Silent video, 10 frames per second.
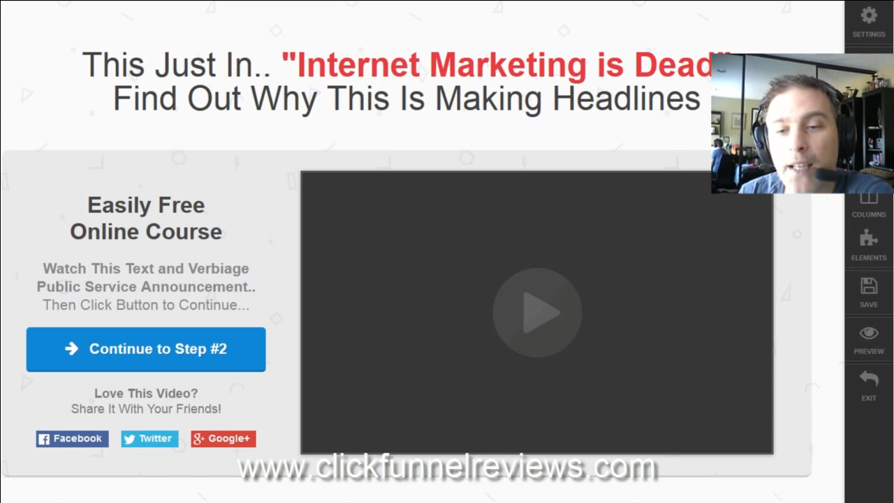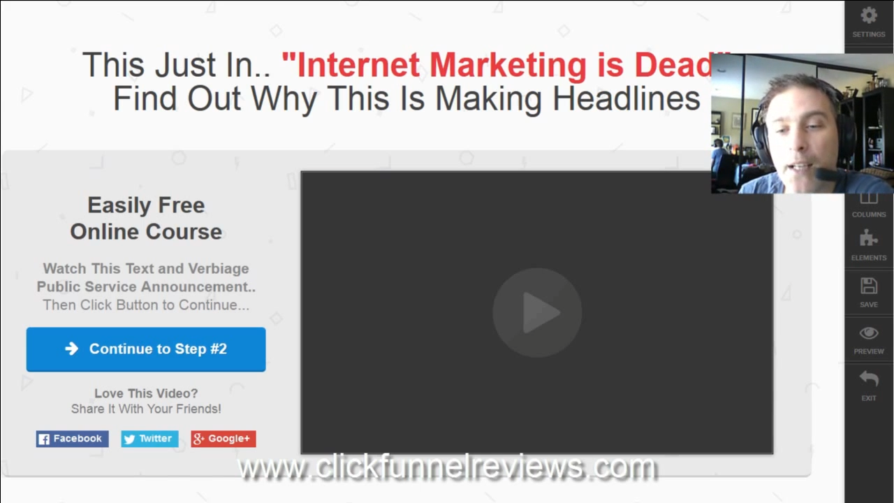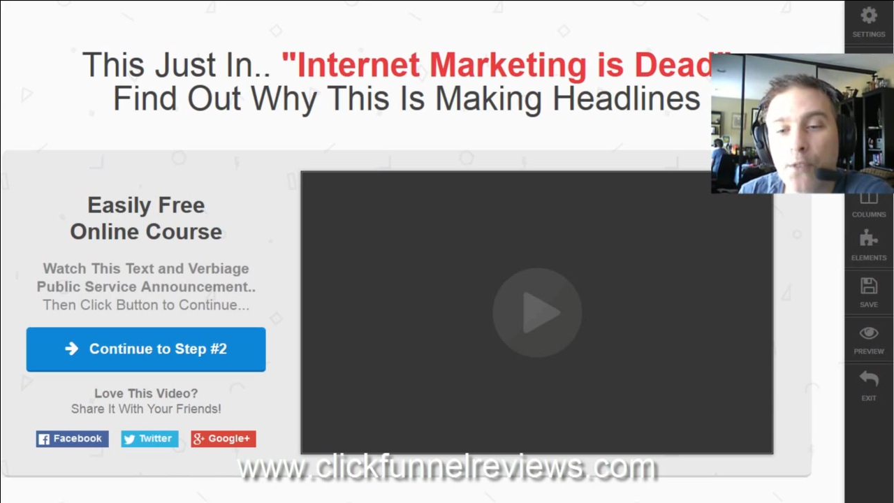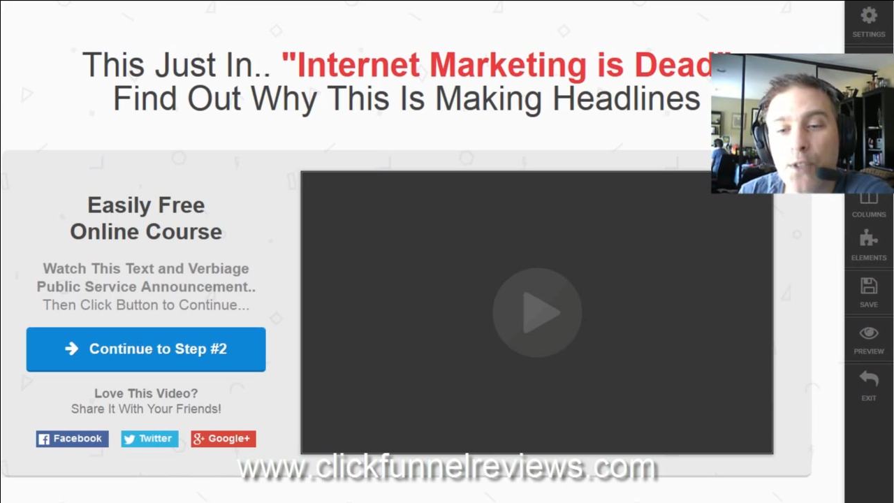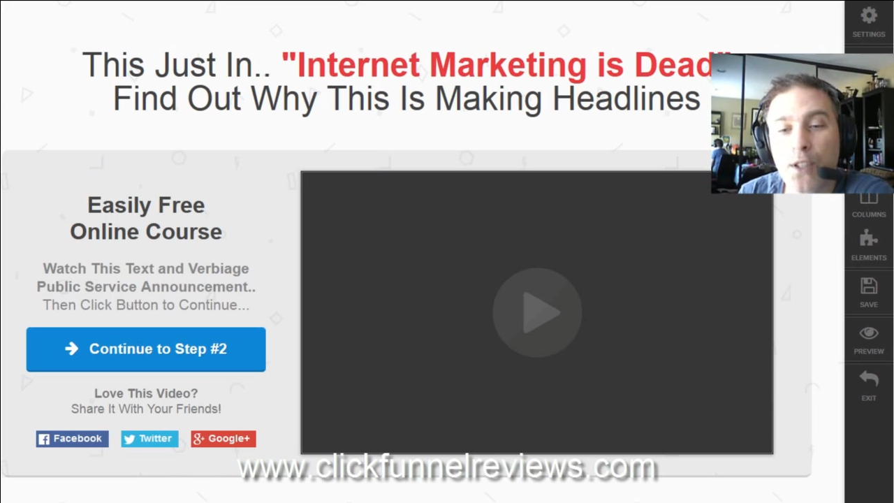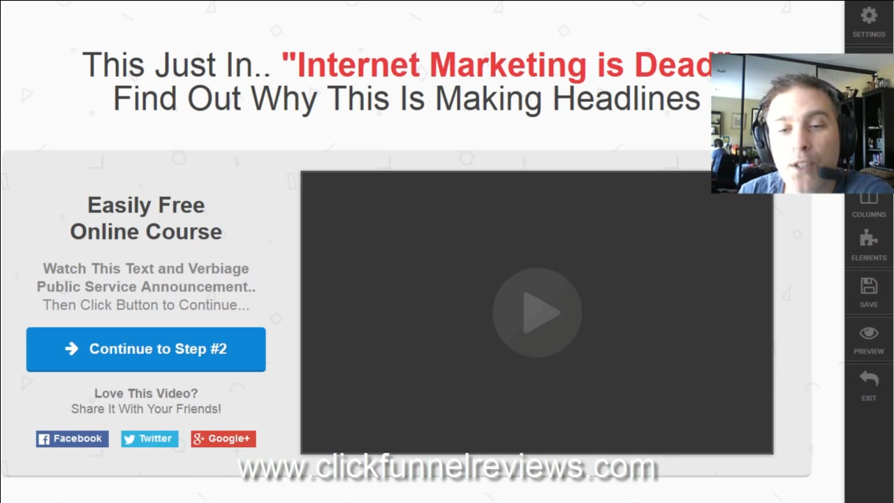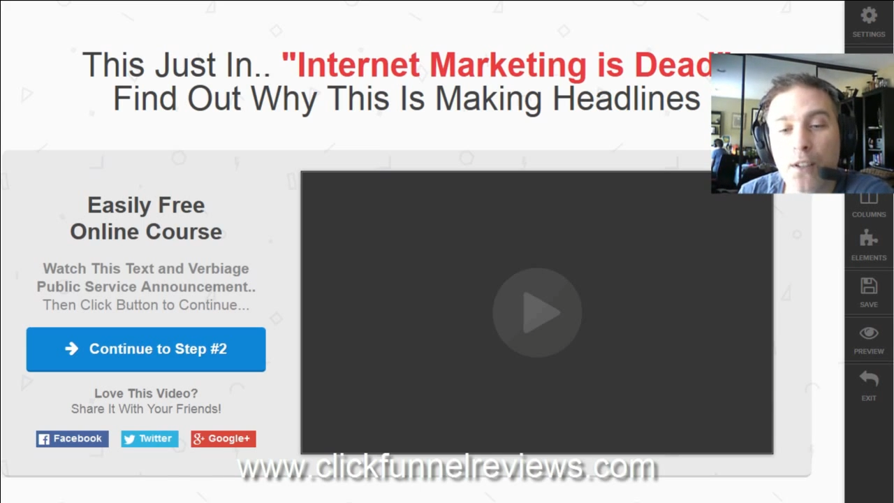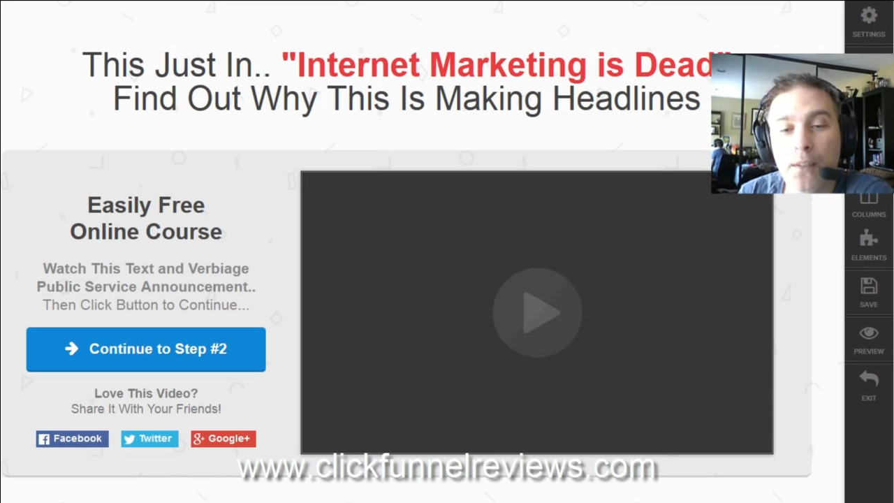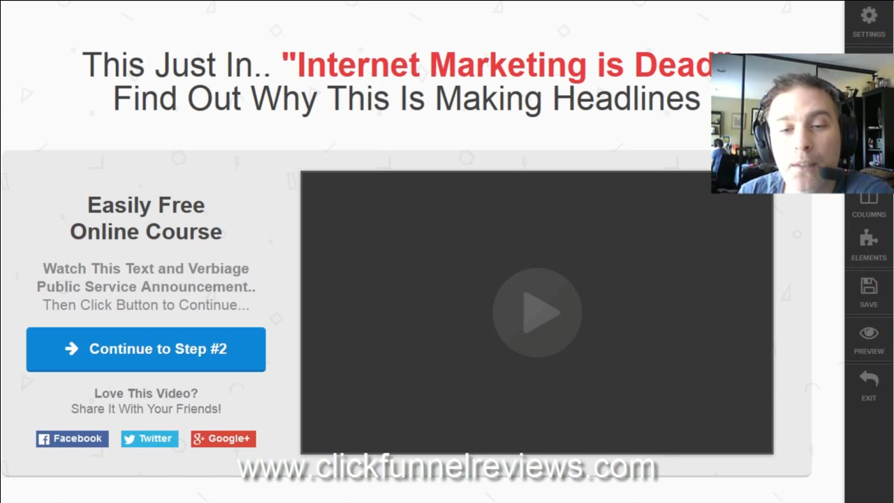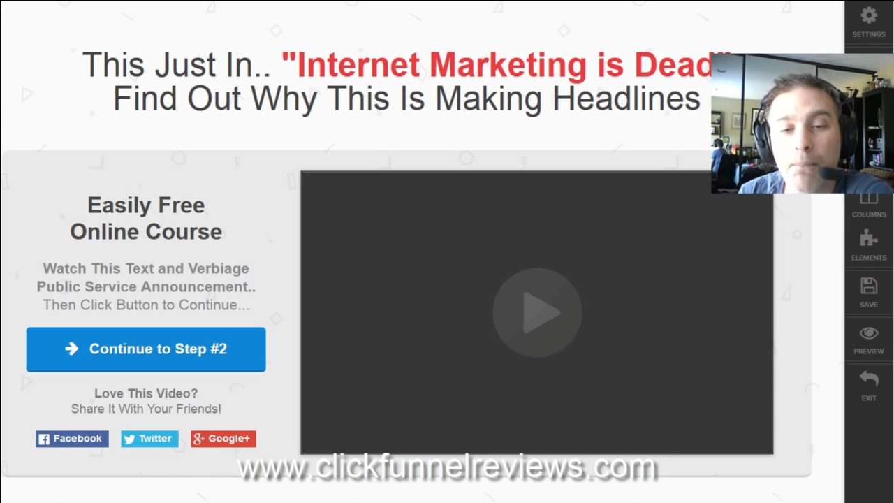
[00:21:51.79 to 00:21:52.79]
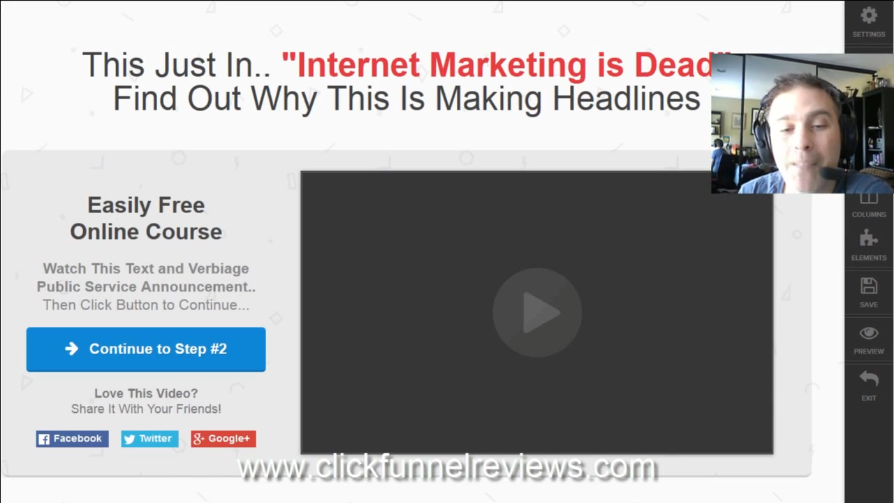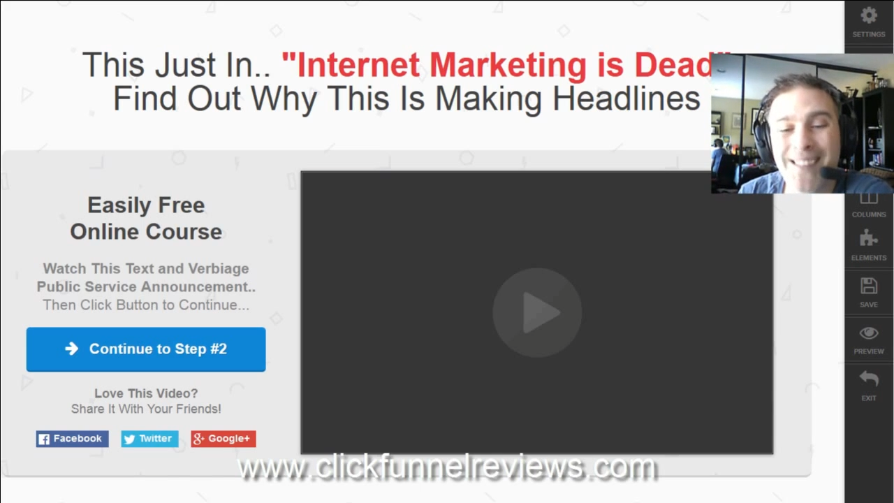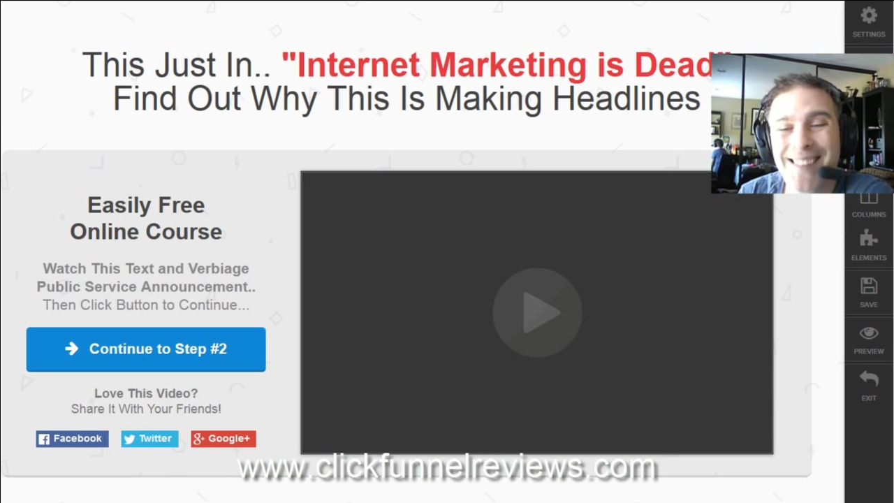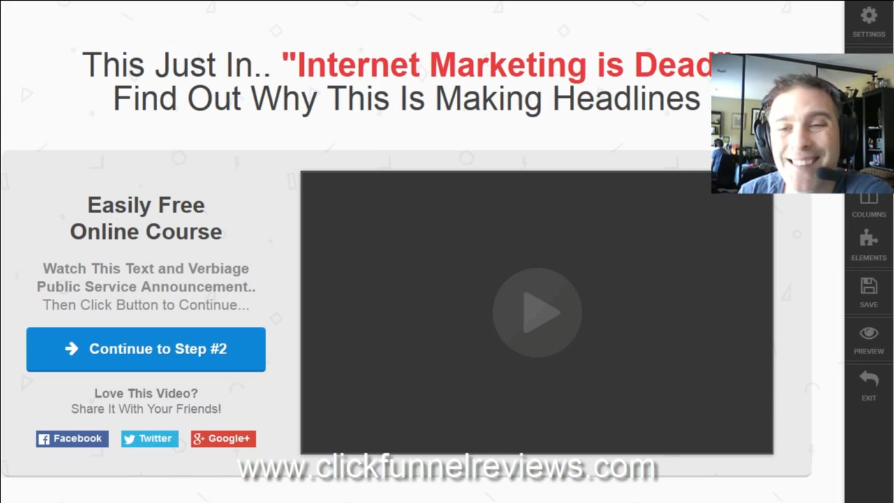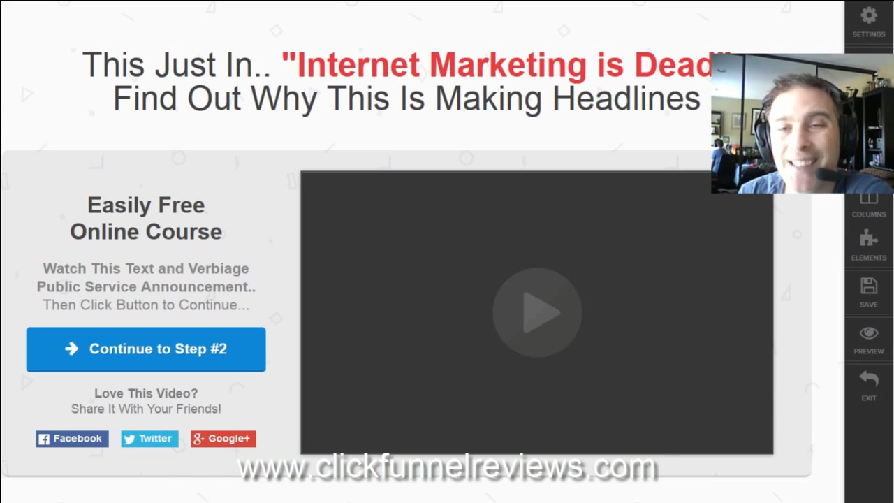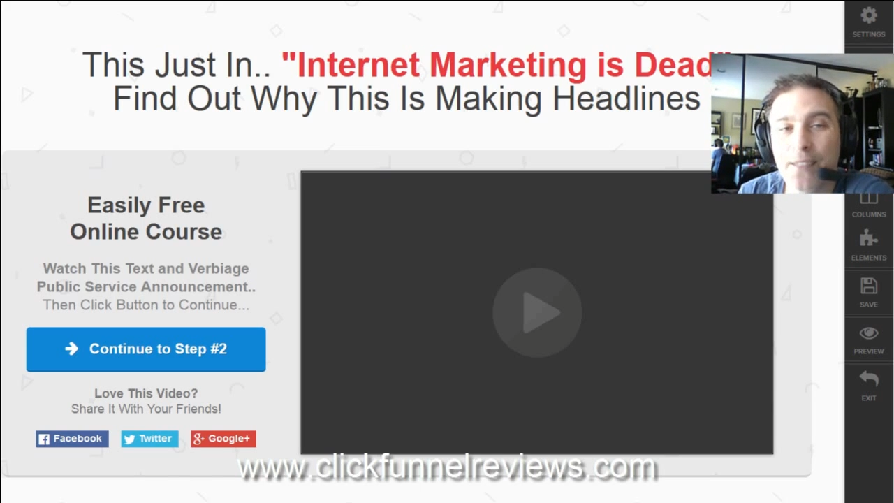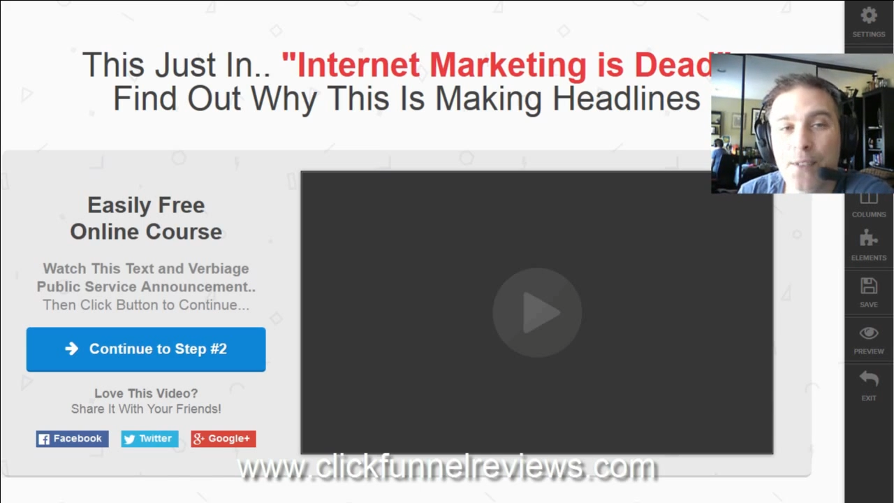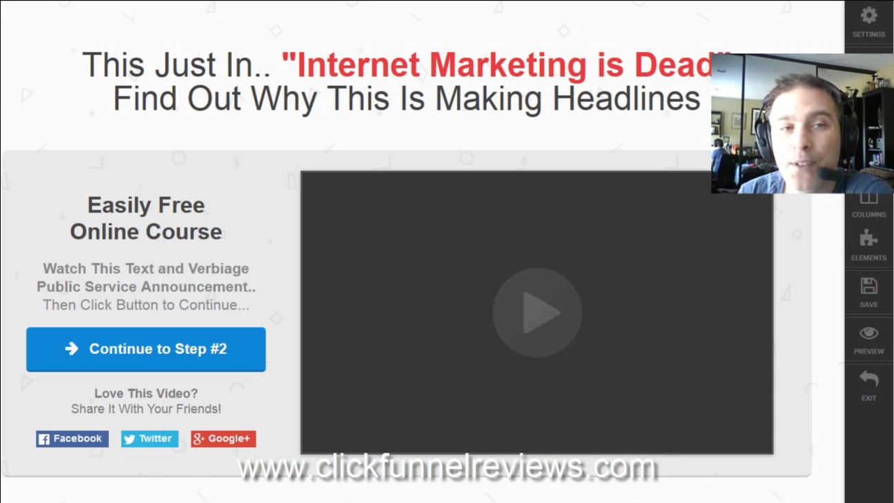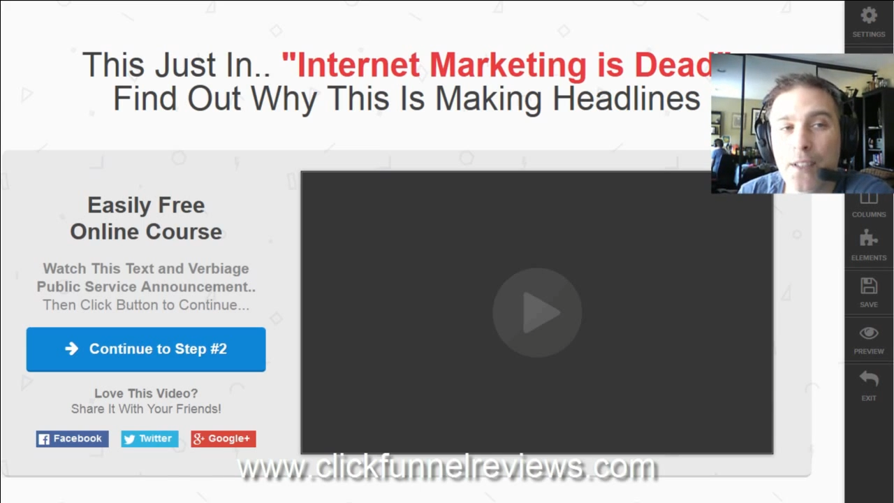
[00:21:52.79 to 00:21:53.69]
the $100 a month level,